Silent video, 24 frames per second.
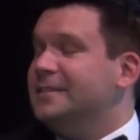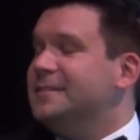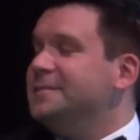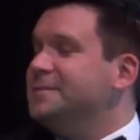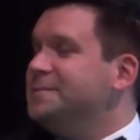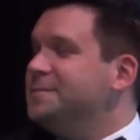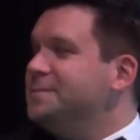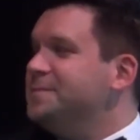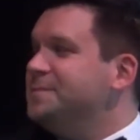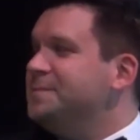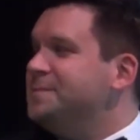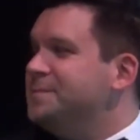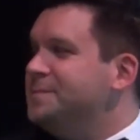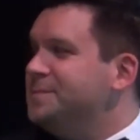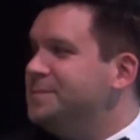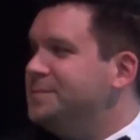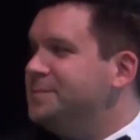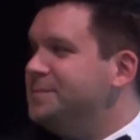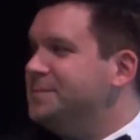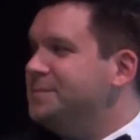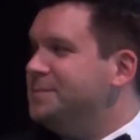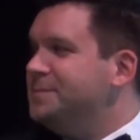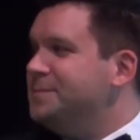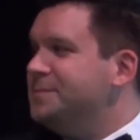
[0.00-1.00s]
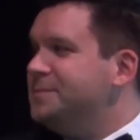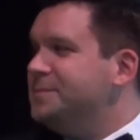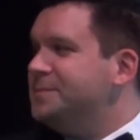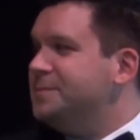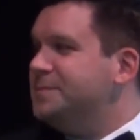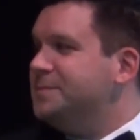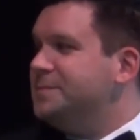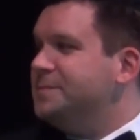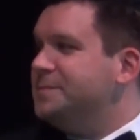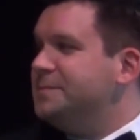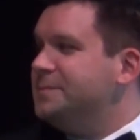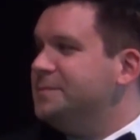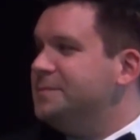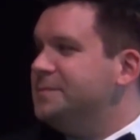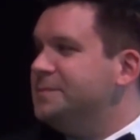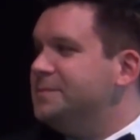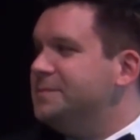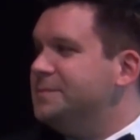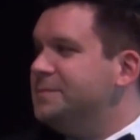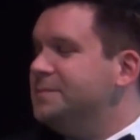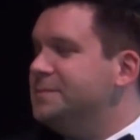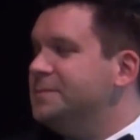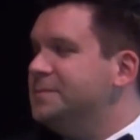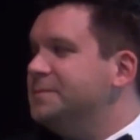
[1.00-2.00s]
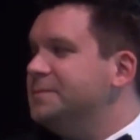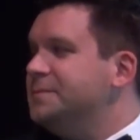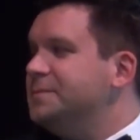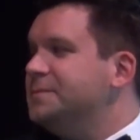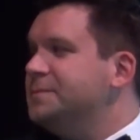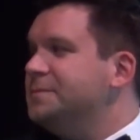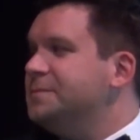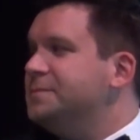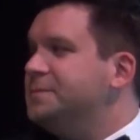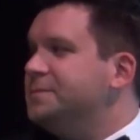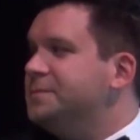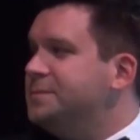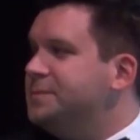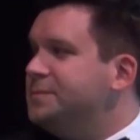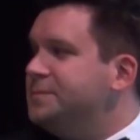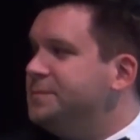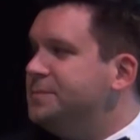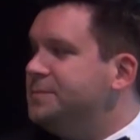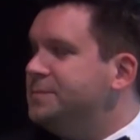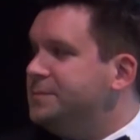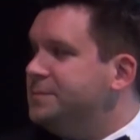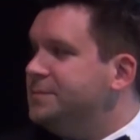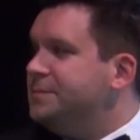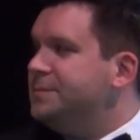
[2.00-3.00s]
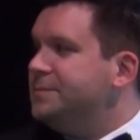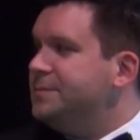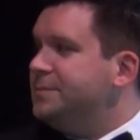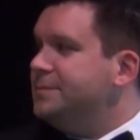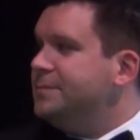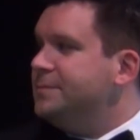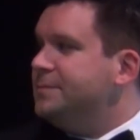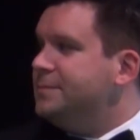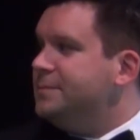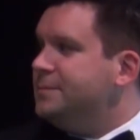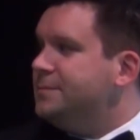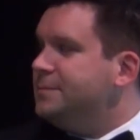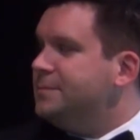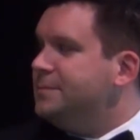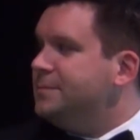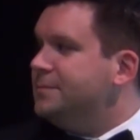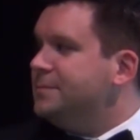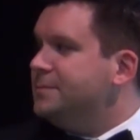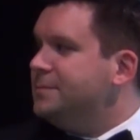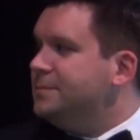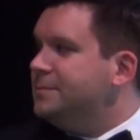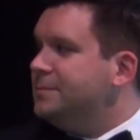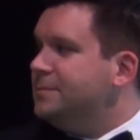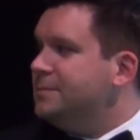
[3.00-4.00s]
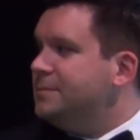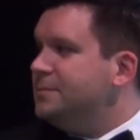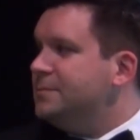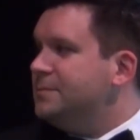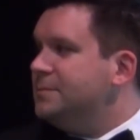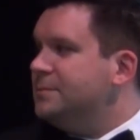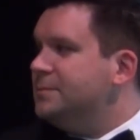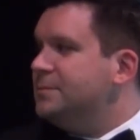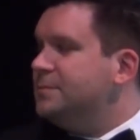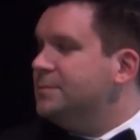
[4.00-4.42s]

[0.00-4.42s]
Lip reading: (not speaking)